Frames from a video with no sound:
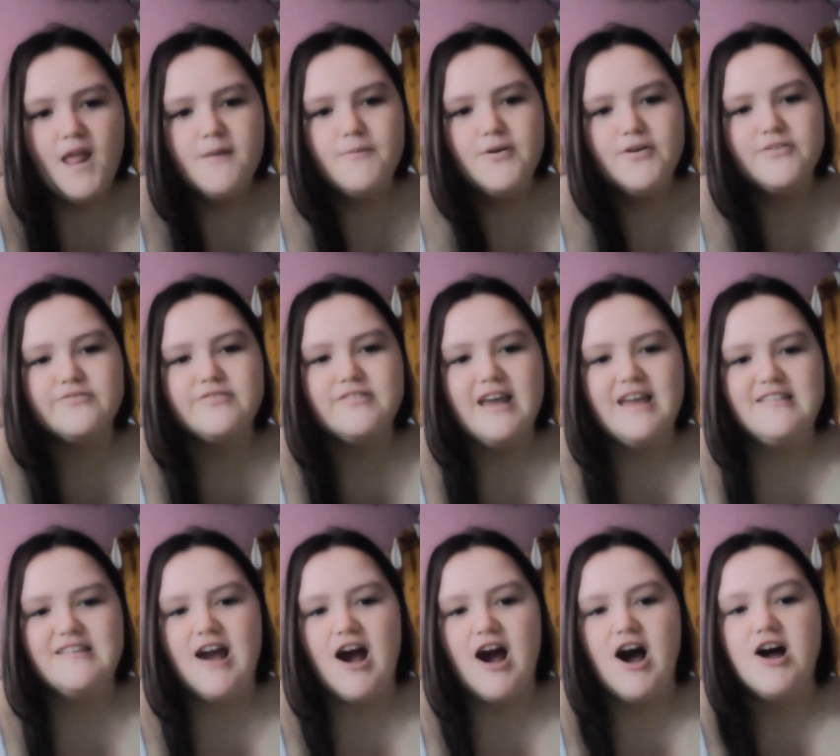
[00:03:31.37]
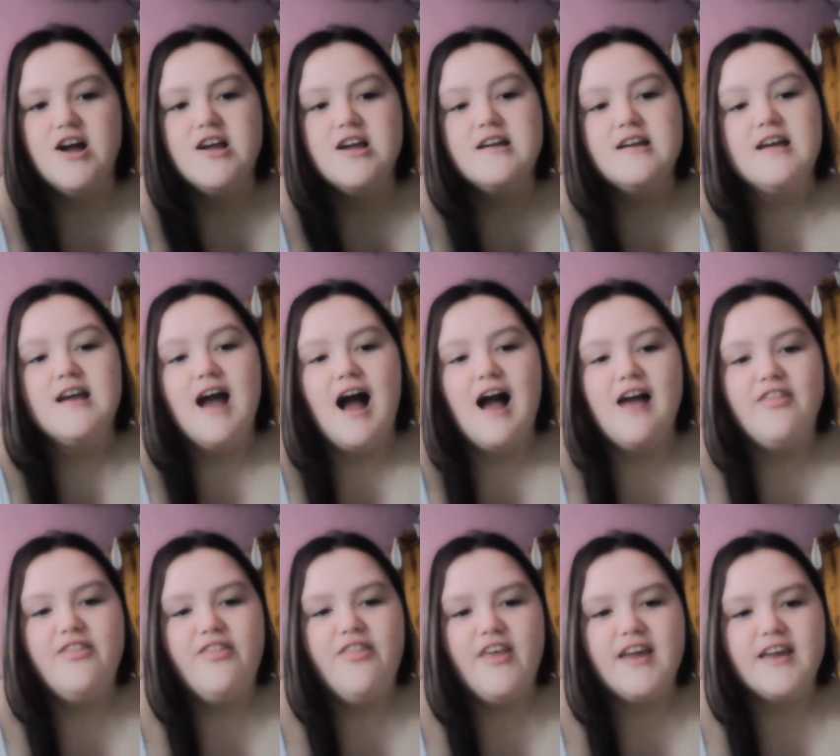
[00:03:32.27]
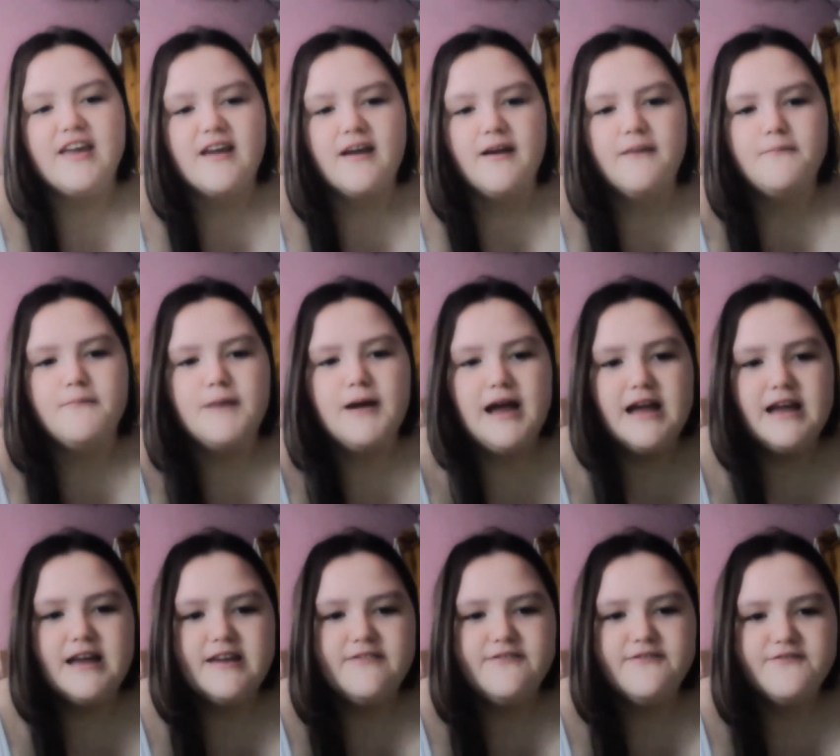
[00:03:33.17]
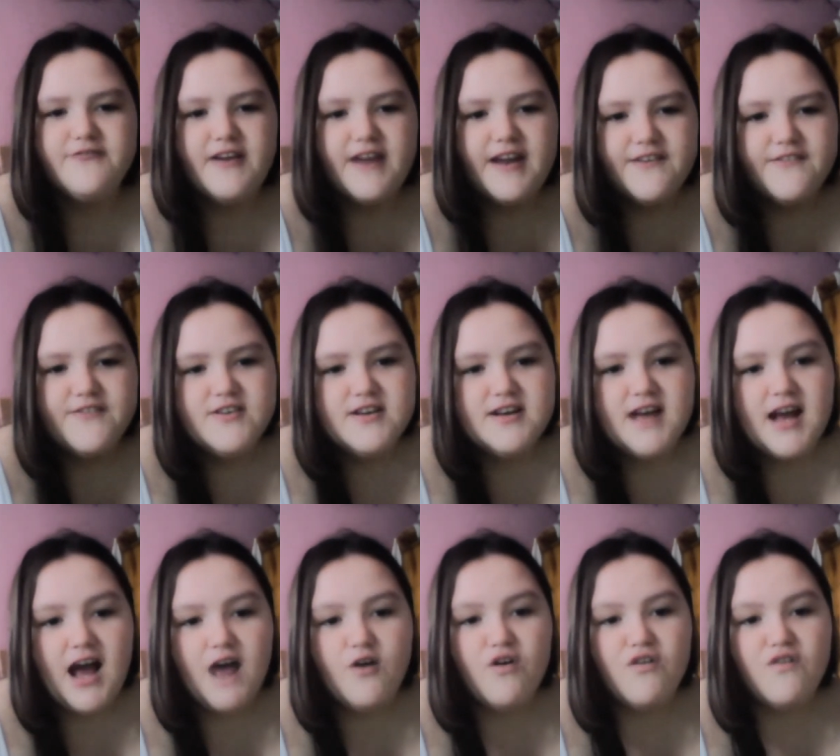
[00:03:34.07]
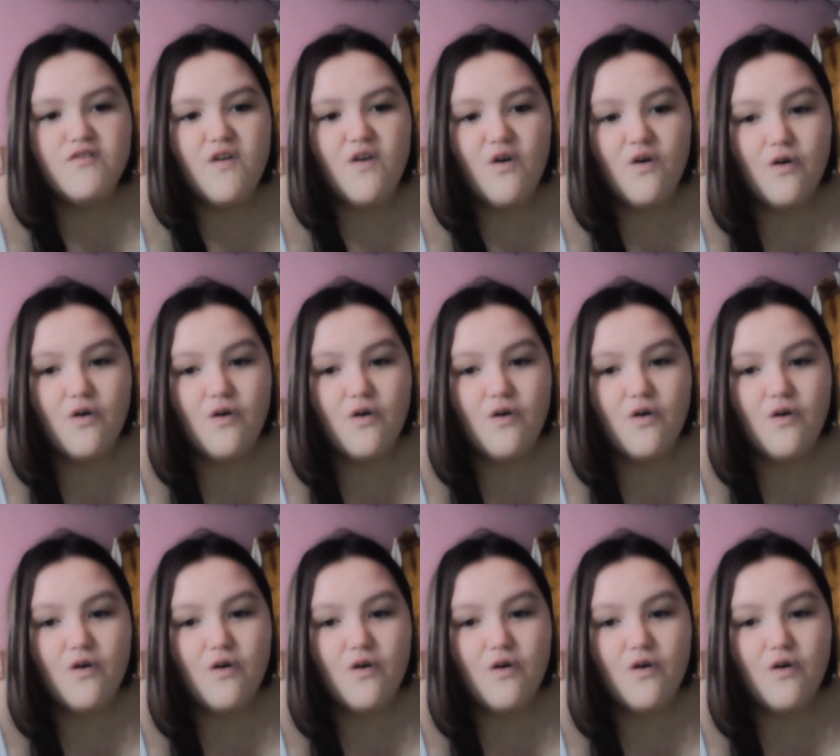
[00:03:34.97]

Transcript: But there they are. I think my favourite out of